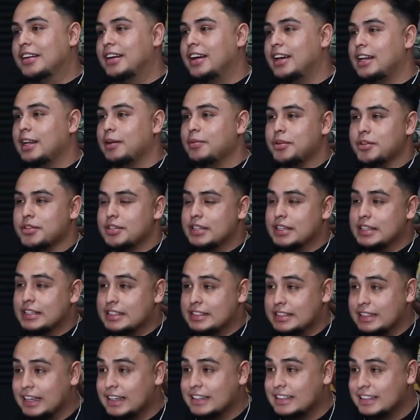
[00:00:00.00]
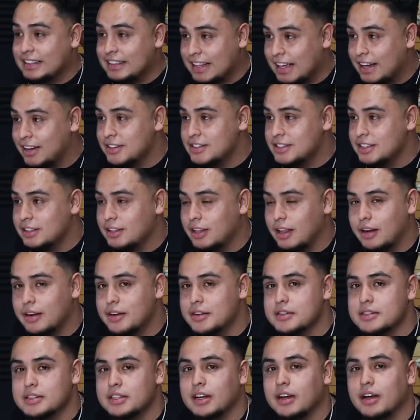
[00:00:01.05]
and I'm using
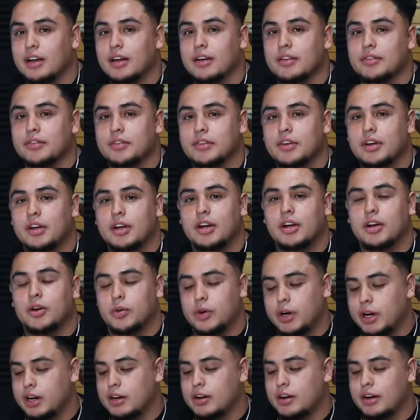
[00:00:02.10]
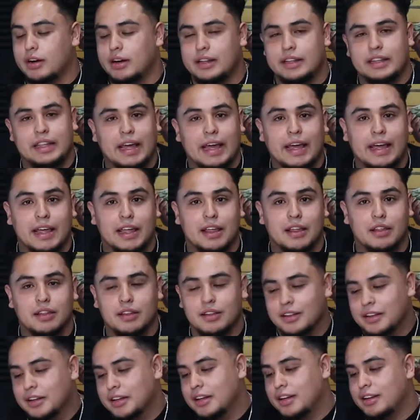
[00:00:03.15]
$6,000 of credit card debt,
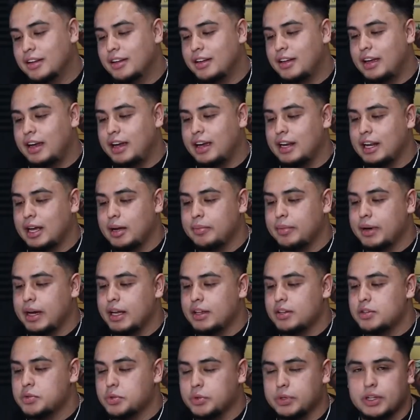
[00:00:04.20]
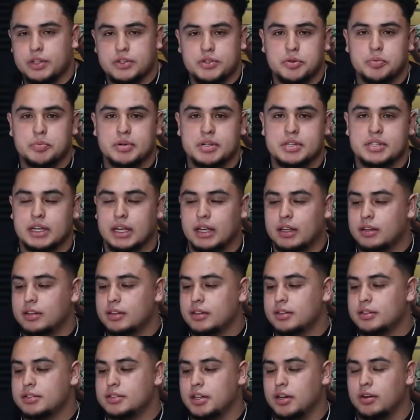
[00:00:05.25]
and I'm at 22%.
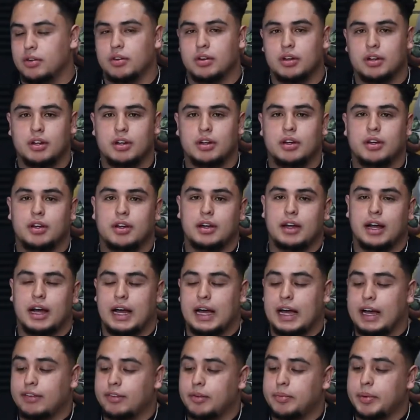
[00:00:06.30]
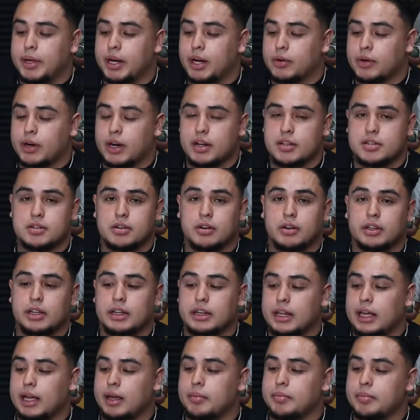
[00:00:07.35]
So I have a better credit score
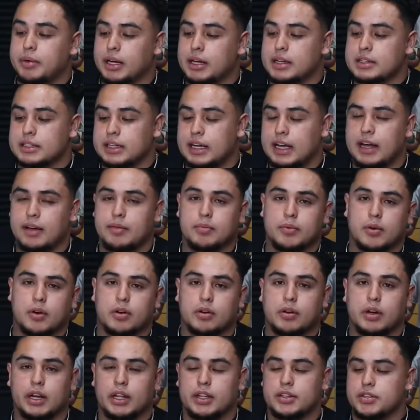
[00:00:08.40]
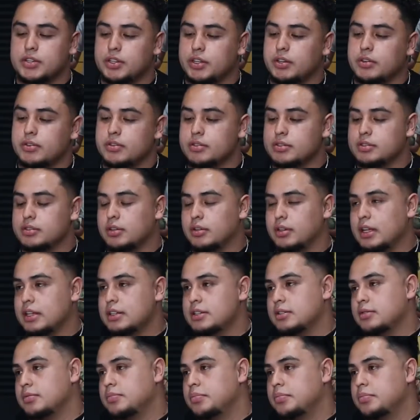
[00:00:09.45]
than him because I have more credit to use. So that's